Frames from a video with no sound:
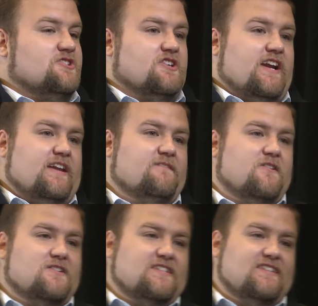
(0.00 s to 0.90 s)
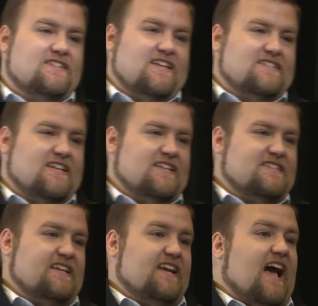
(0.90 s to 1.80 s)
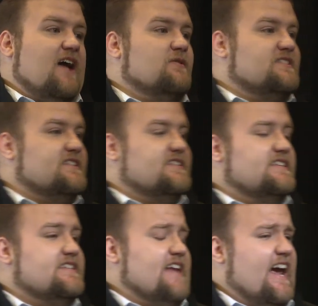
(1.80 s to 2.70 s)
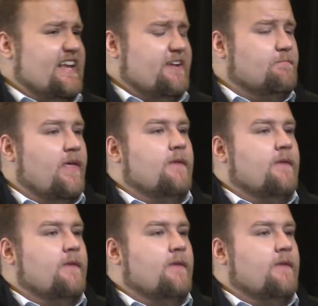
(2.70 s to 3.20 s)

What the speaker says: training folks in Tennessee. I was in Cincinnati.